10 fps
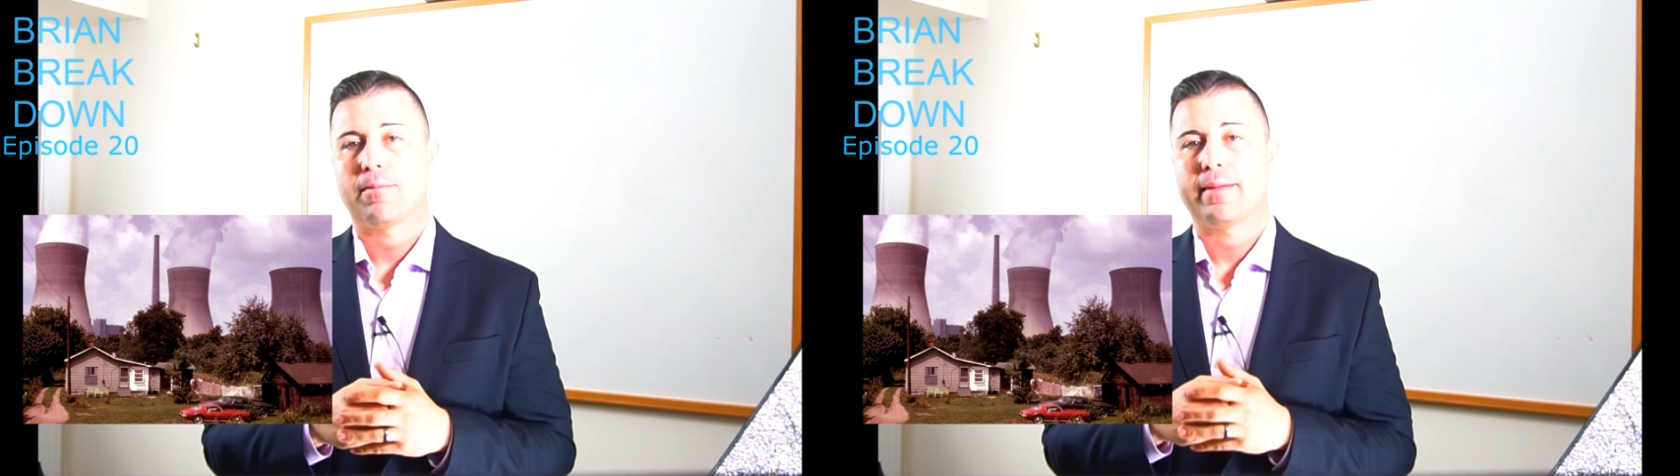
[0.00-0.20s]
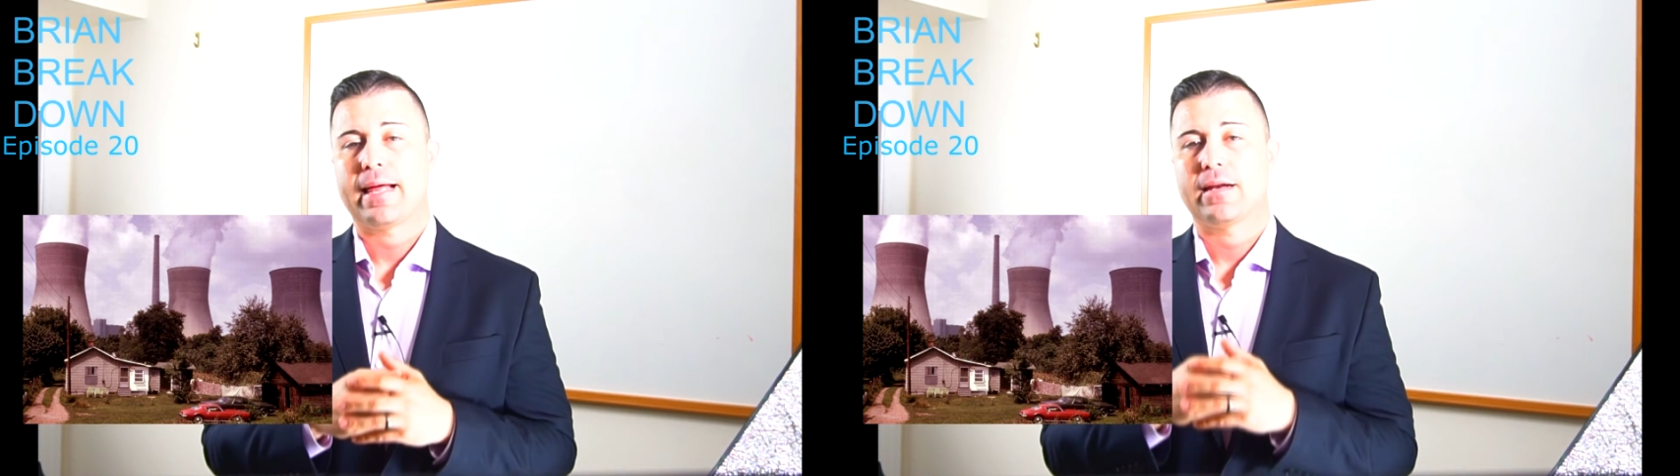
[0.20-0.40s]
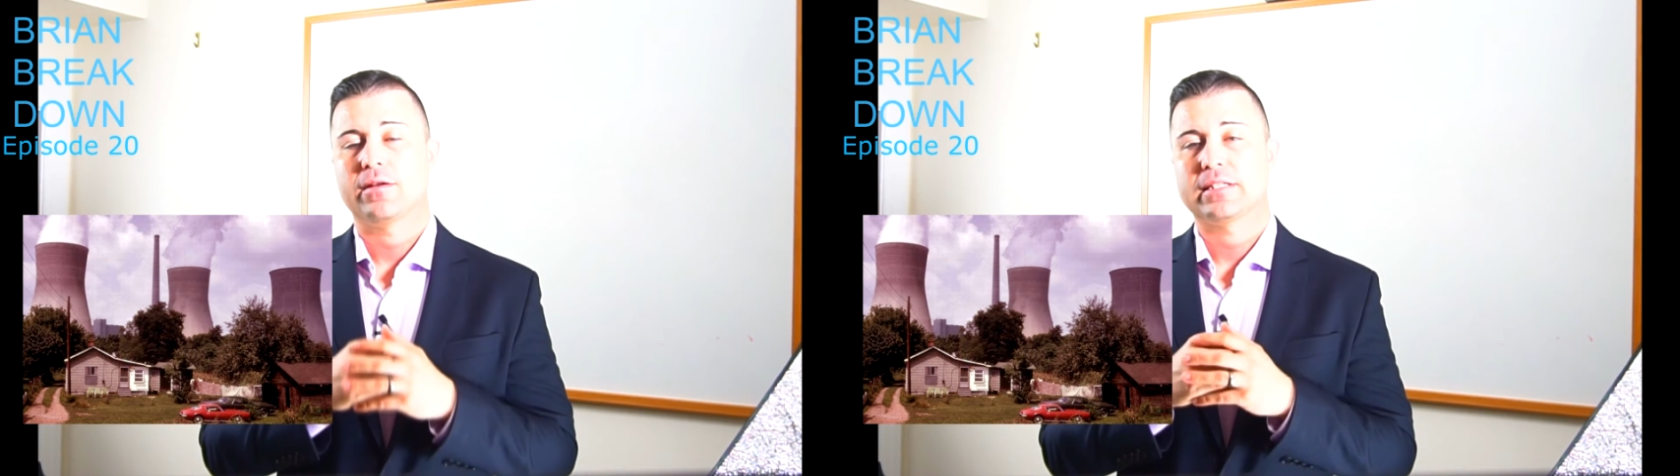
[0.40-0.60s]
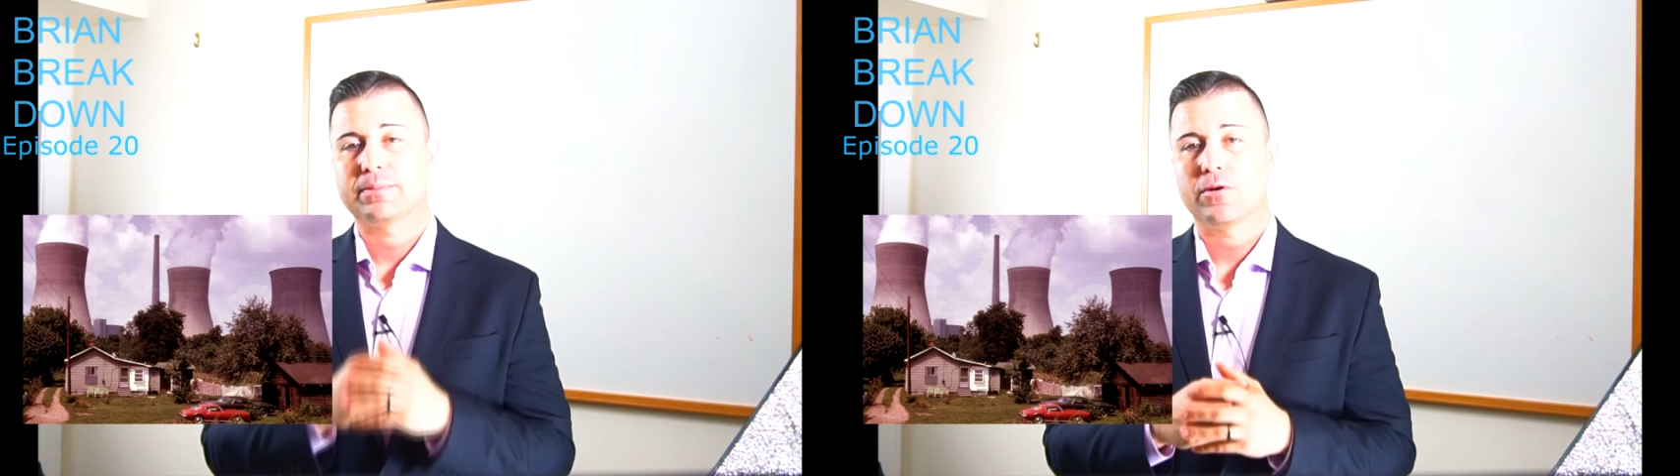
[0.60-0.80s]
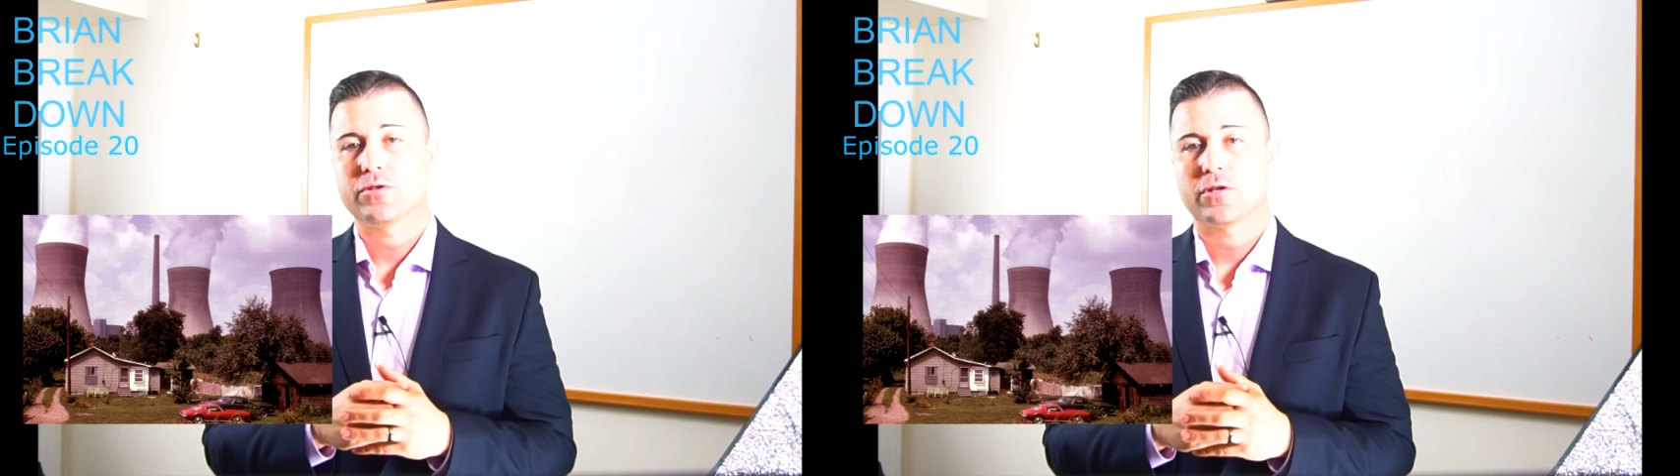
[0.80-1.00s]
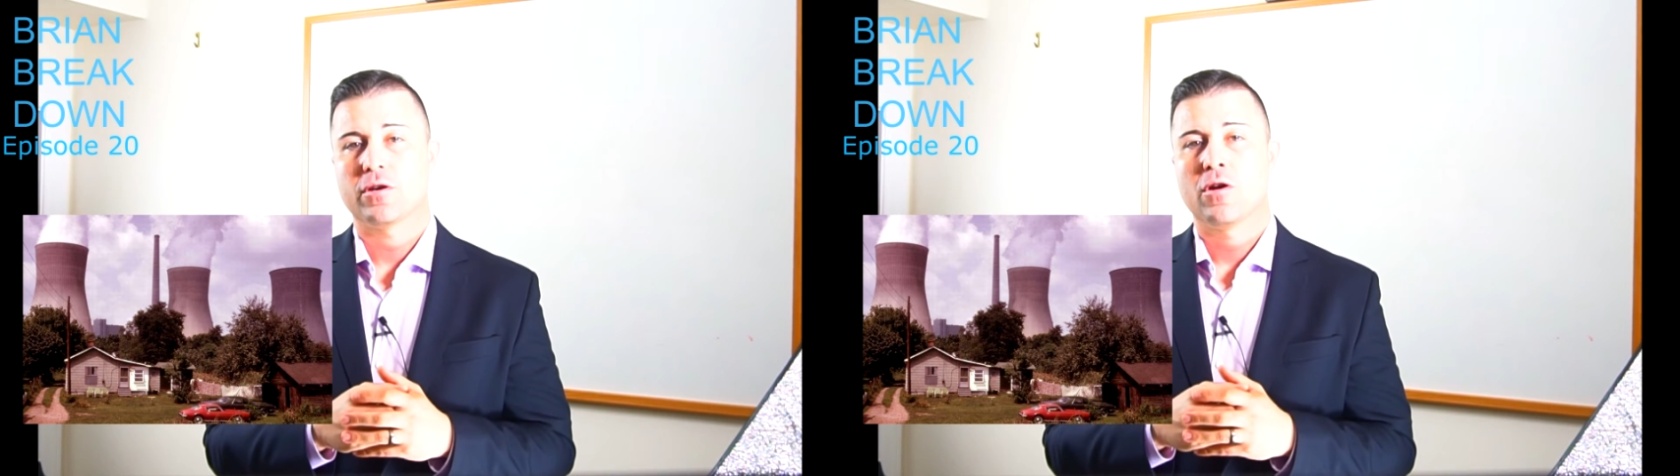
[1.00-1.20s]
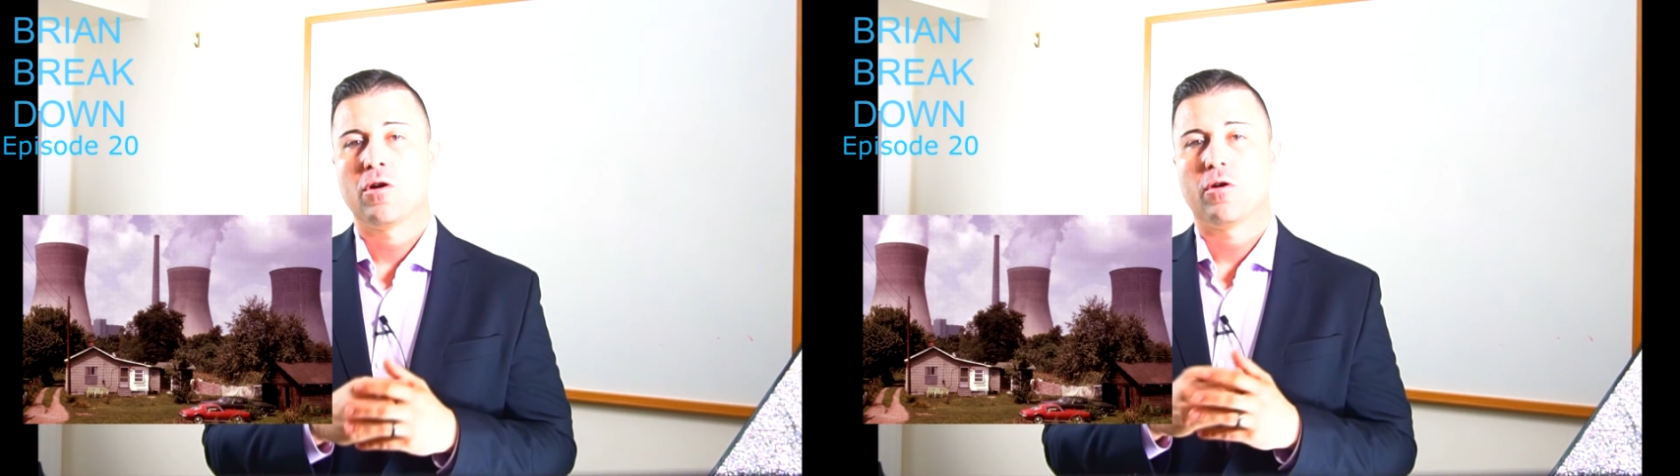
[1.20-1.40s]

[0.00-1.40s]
plant exposure